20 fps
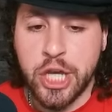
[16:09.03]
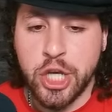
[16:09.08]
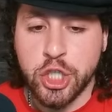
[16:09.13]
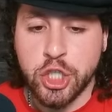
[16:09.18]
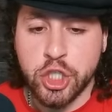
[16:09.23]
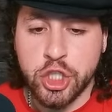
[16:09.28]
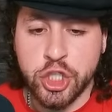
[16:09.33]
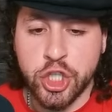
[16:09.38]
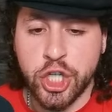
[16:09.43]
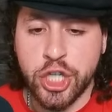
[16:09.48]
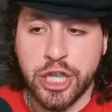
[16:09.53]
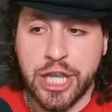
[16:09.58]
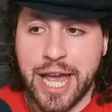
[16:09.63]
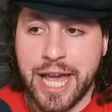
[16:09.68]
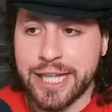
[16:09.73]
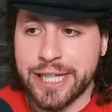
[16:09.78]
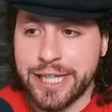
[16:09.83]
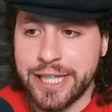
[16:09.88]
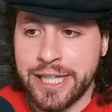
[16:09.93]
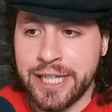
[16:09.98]

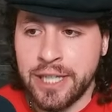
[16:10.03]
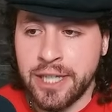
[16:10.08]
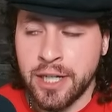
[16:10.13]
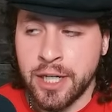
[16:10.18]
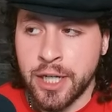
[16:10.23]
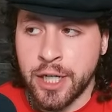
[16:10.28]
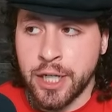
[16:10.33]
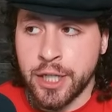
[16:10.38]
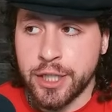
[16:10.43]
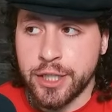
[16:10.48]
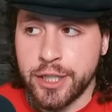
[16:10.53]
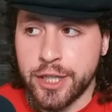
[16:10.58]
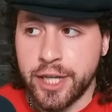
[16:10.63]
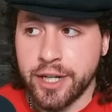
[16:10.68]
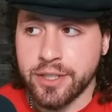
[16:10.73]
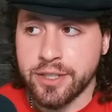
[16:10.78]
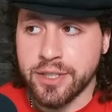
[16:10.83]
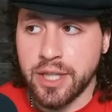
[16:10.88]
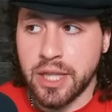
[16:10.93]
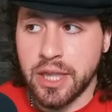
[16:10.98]
Solecki.
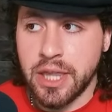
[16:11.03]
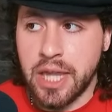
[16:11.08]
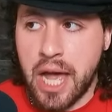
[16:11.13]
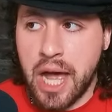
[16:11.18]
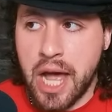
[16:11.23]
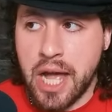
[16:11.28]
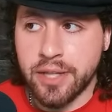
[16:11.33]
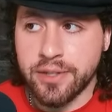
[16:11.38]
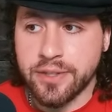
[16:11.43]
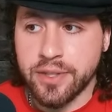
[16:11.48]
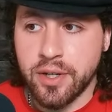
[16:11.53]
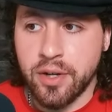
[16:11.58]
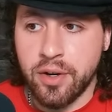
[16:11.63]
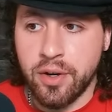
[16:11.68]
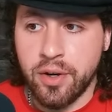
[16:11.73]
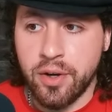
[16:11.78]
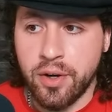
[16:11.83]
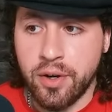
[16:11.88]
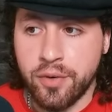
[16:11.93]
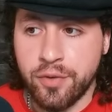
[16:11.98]
There's a lot
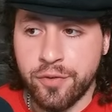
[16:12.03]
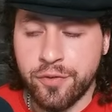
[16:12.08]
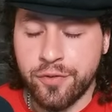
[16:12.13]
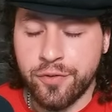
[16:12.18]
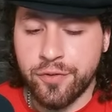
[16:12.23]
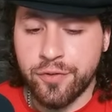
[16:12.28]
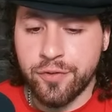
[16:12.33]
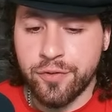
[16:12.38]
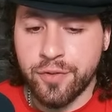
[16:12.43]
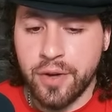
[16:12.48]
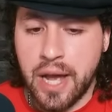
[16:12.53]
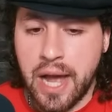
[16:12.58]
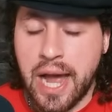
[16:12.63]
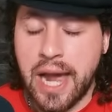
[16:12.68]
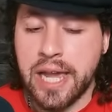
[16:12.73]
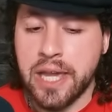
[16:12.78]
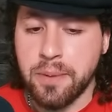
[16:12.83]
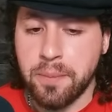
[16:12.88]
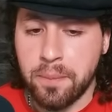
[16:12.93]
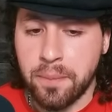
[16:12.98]
of
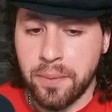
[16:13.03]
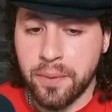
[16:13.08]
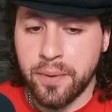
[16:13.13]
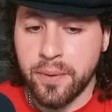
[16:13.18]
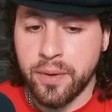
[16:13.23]
hype